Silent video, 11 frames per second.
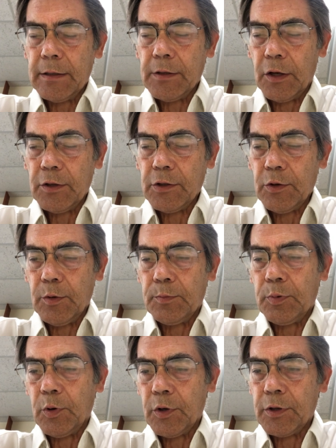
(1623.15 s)
it's also
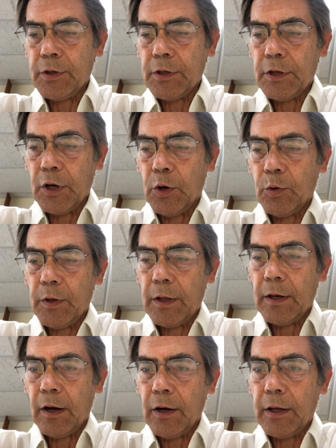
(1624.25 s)
important to know
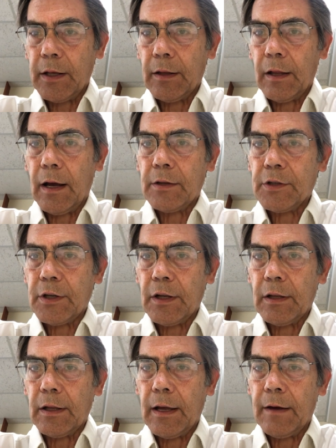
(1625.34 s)
that
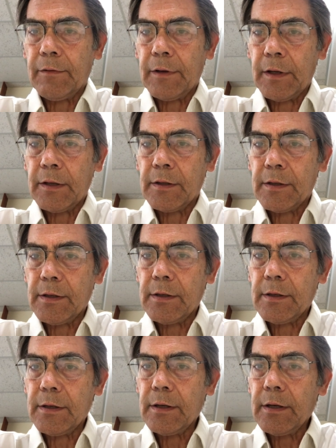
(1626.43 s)
archaeological
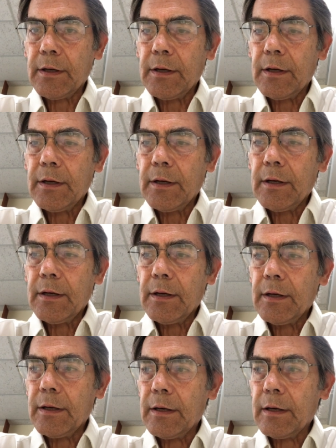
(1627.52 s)
evidence
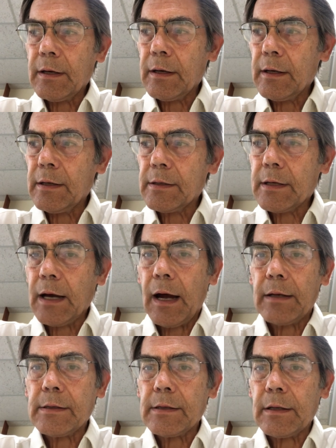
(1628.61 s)
uh, is
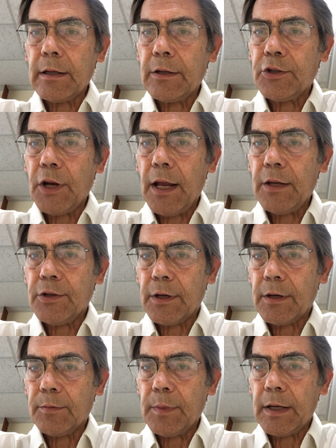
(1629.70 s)
constantly
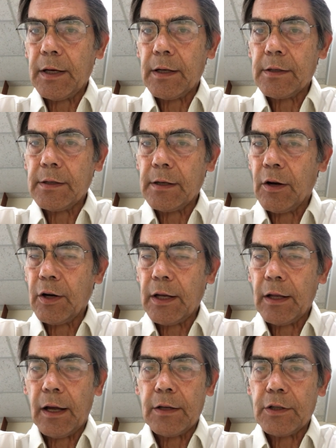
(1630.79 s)
changing because
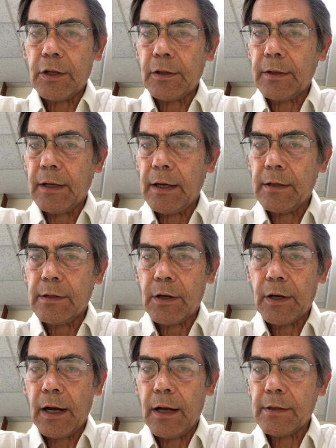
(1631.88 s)
archaeological digs are
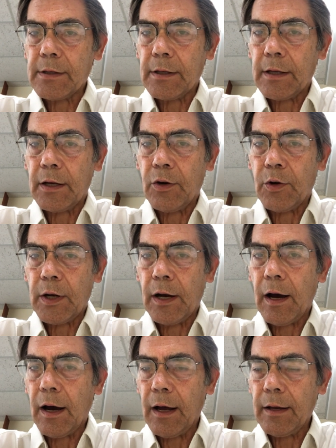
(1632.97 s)
constantly going
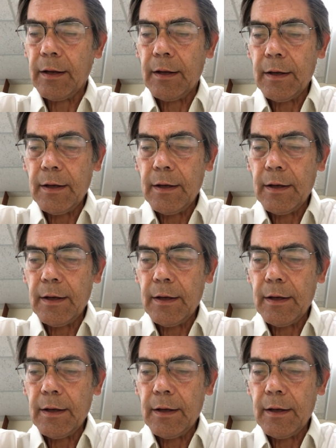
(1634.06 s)
on.